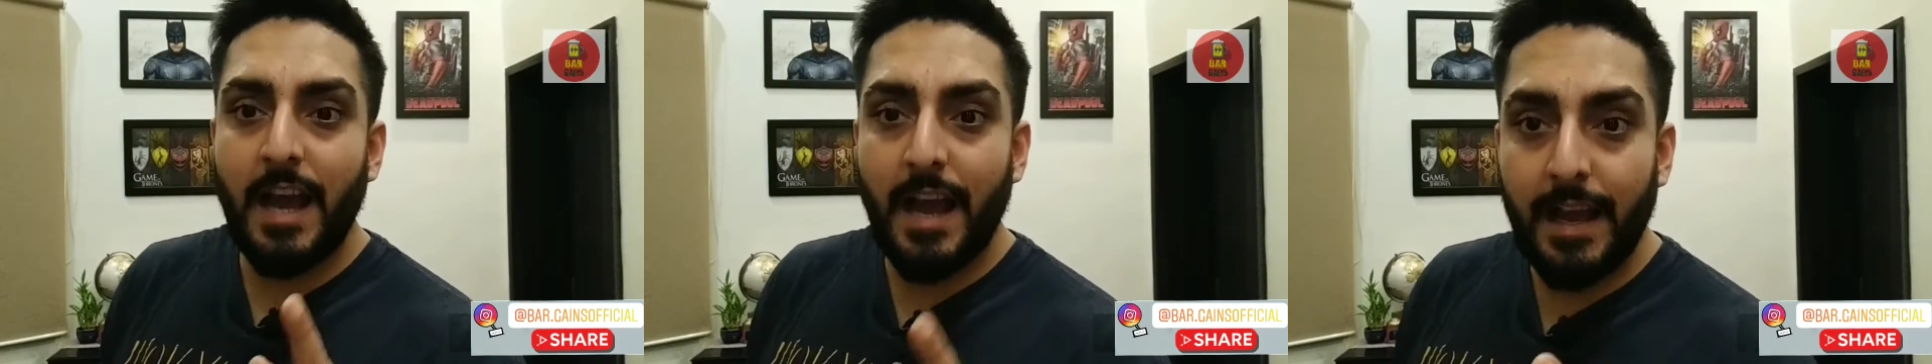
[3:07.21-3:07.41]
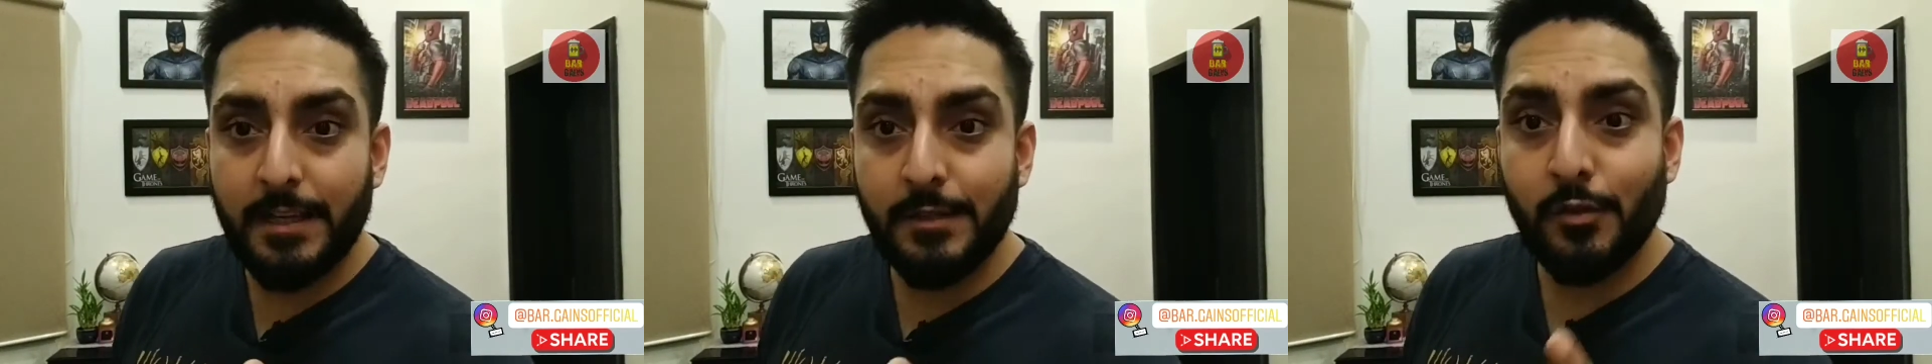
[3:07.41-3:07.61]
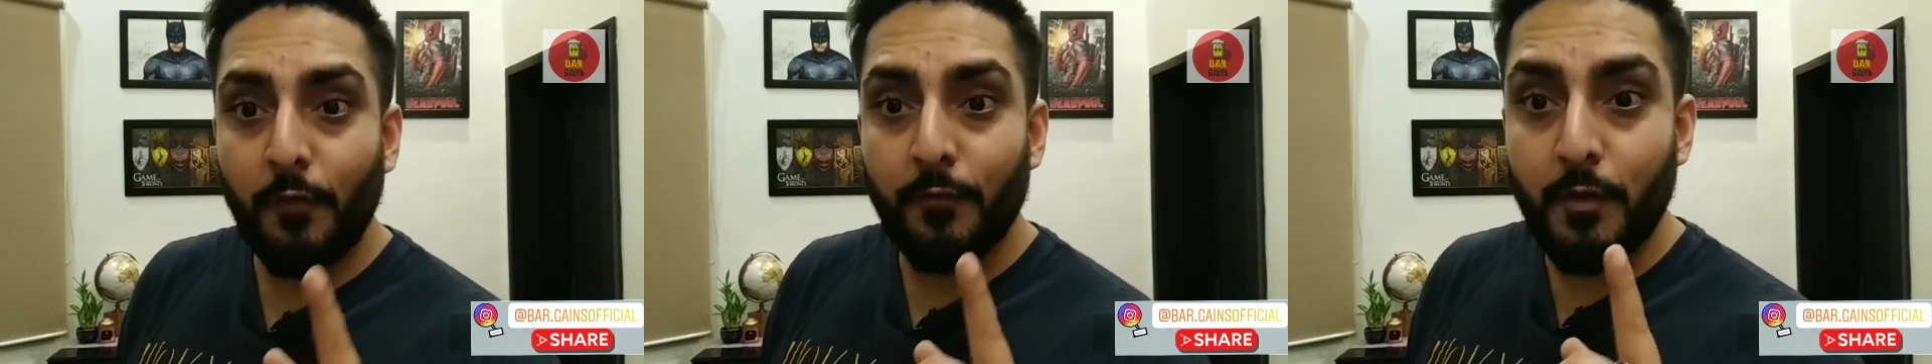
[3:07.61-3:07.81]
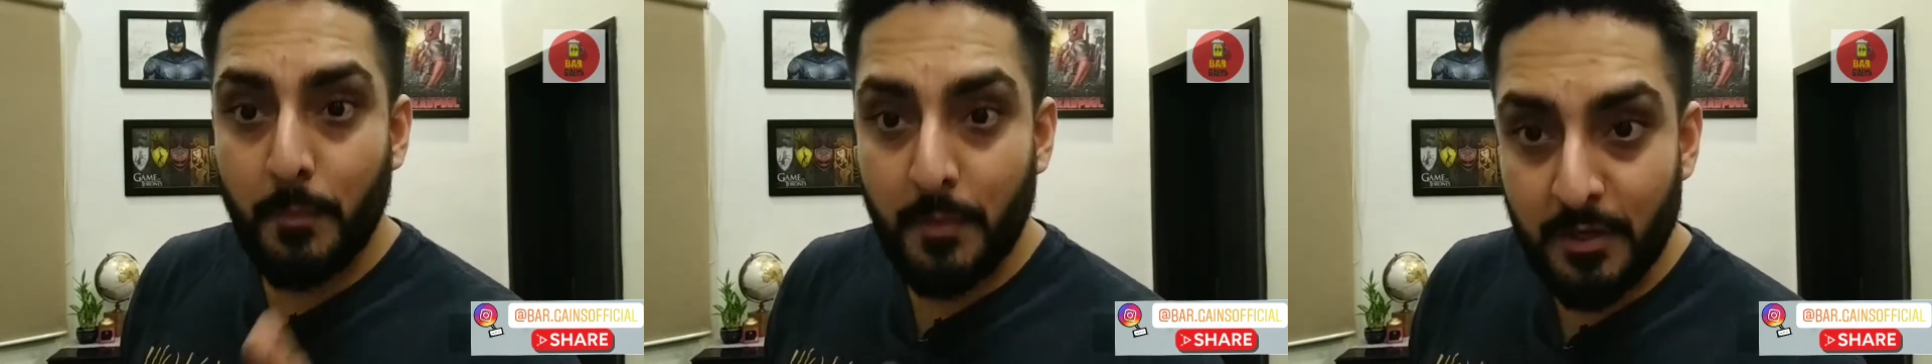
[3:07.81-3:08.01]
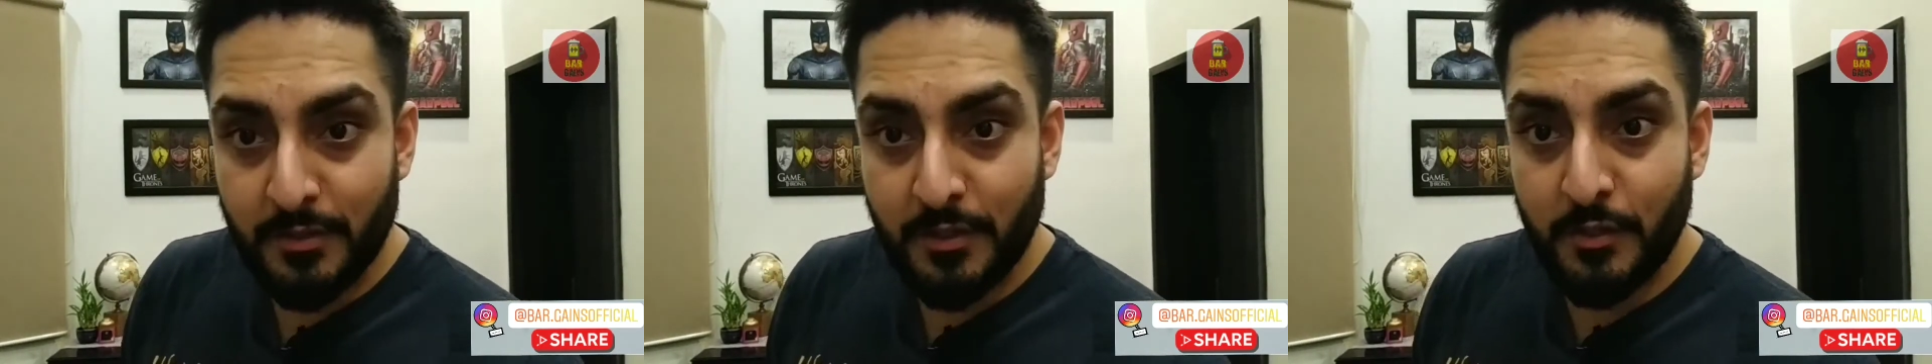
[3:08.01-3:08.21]
eyes of the
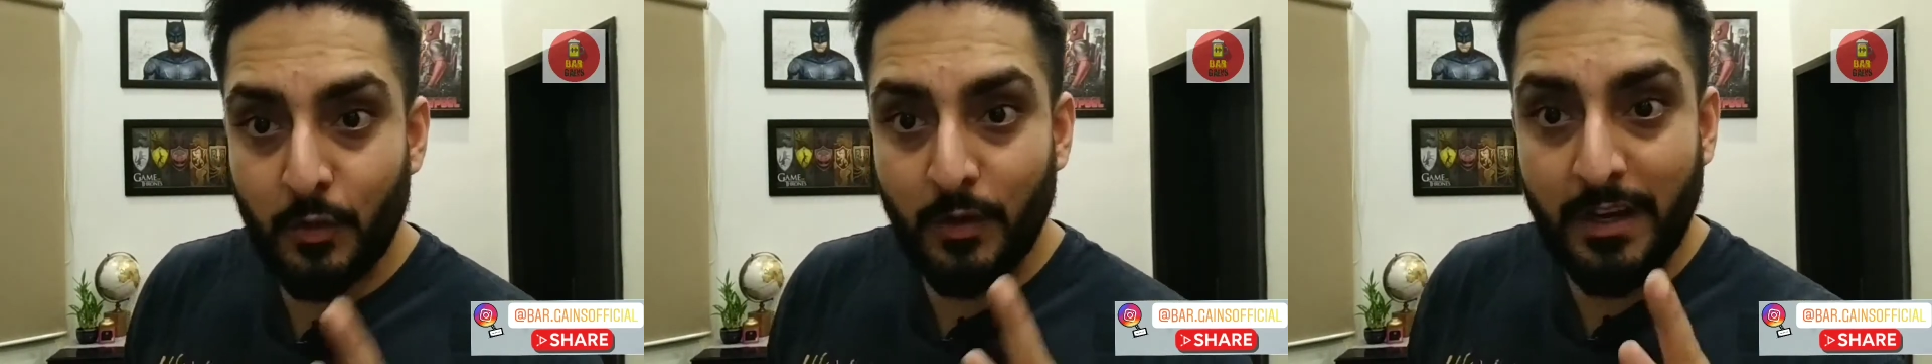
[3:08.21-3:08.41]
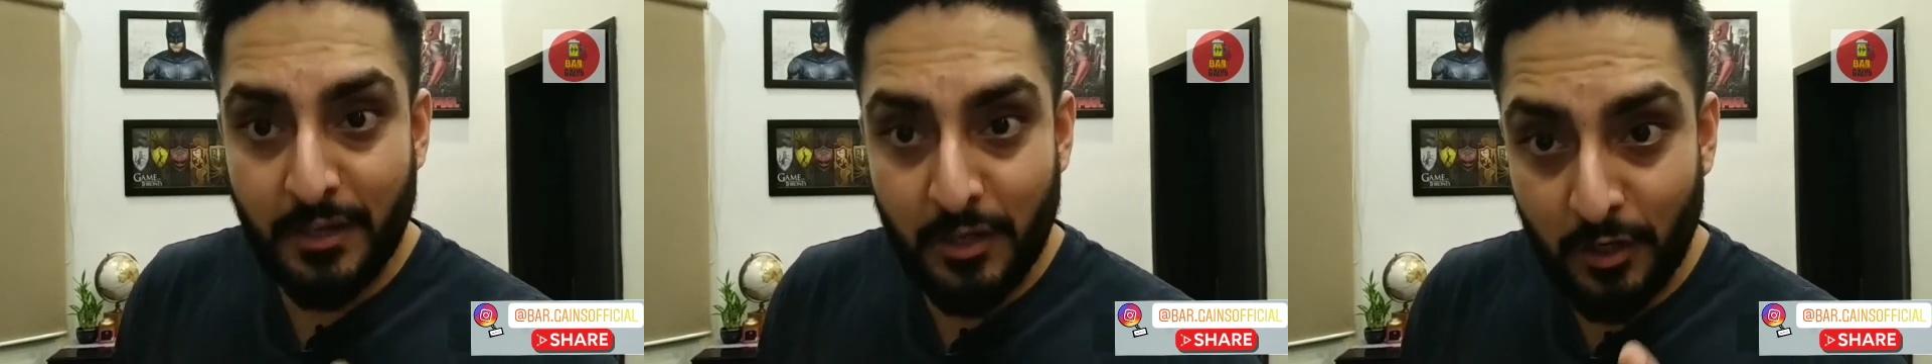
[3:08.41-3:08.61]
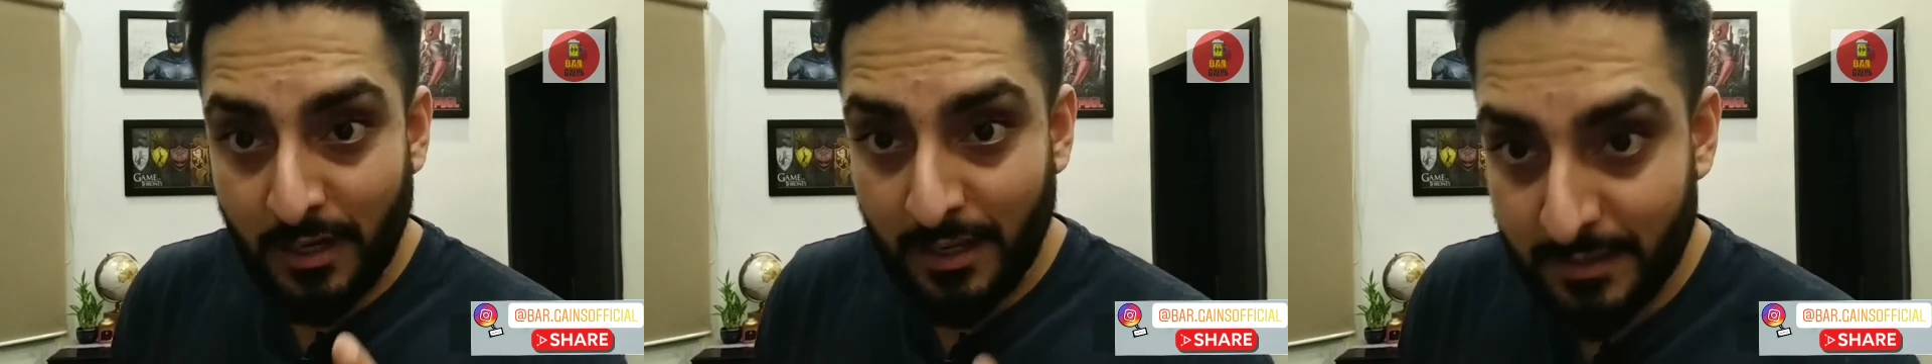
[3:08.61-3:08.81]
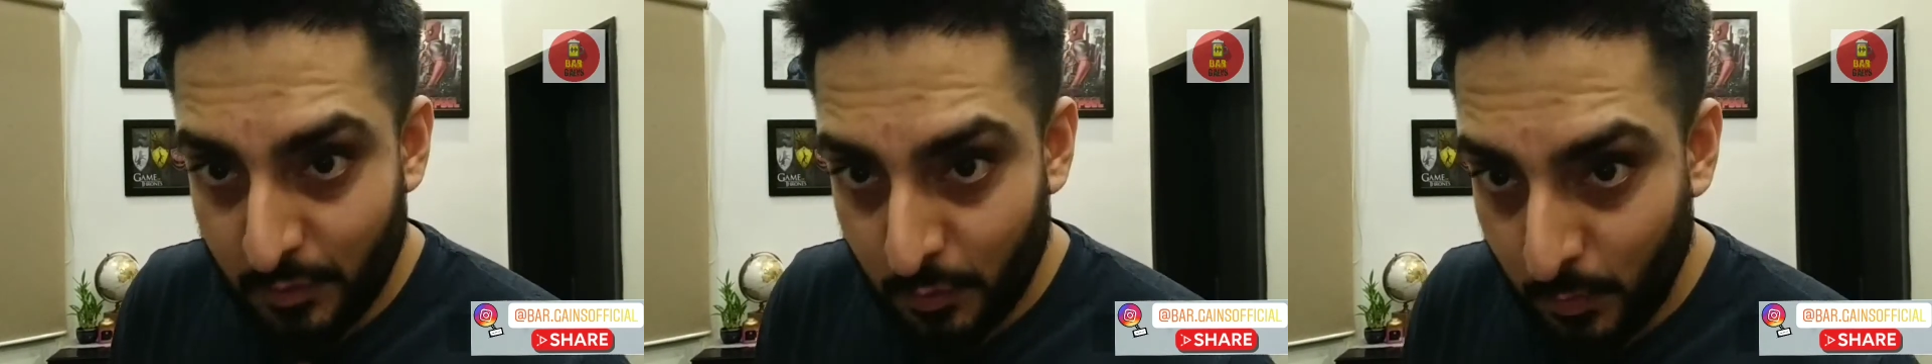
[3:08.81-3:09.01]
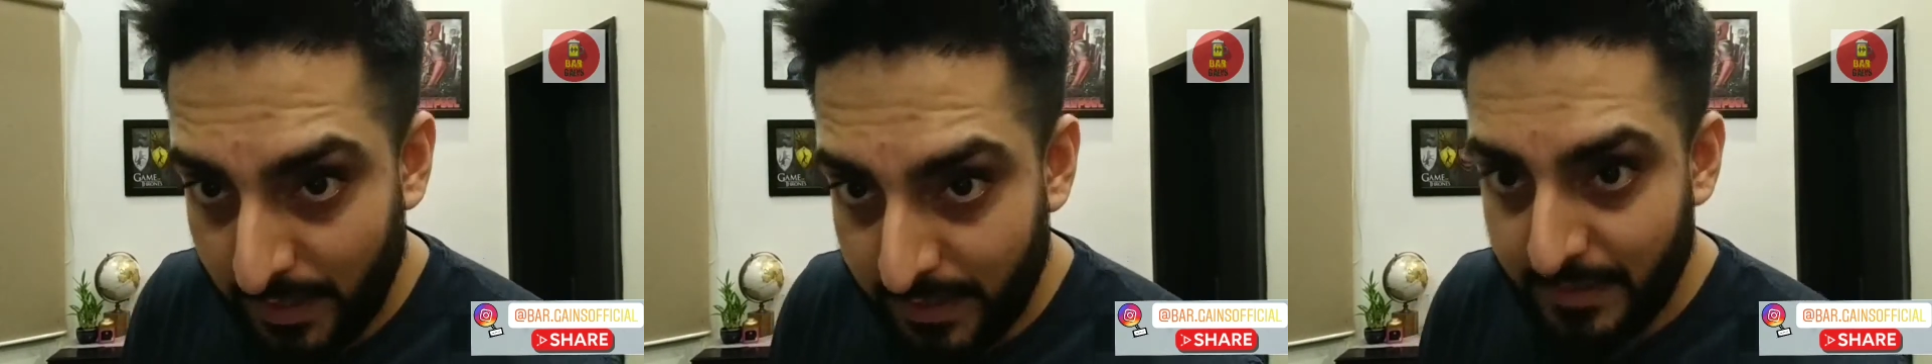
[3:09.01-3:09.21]
person you clink your
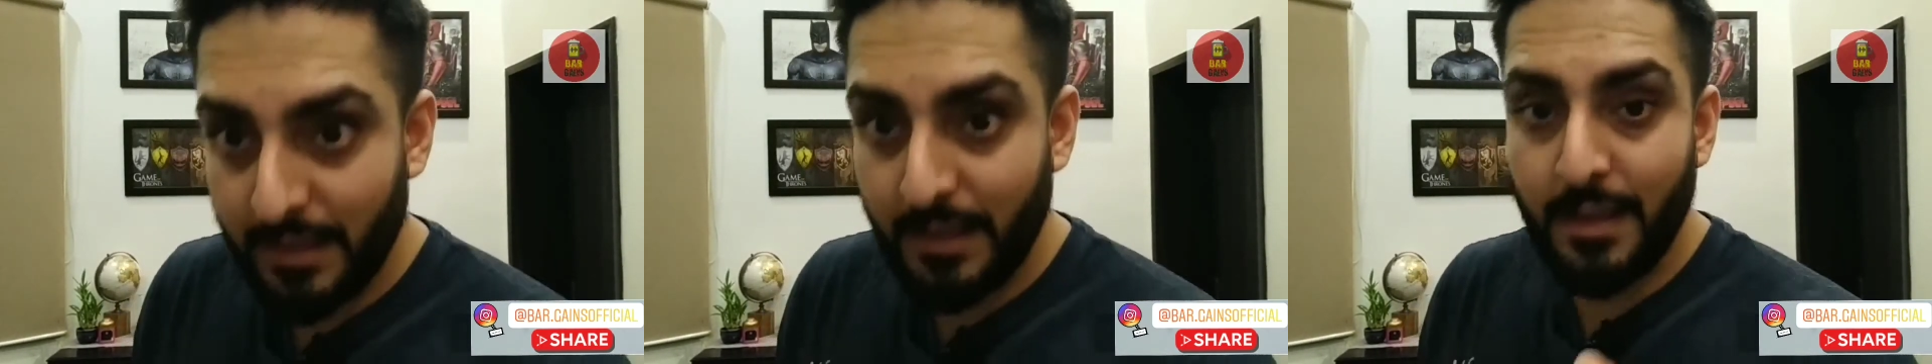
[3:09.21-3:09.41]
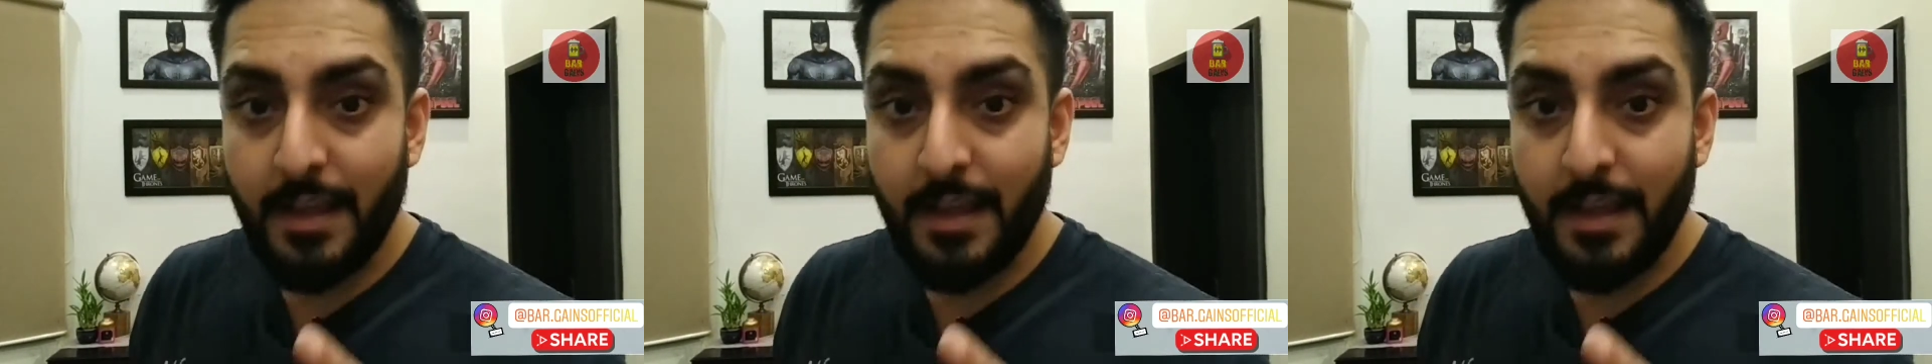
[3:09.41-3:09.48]
glasses with.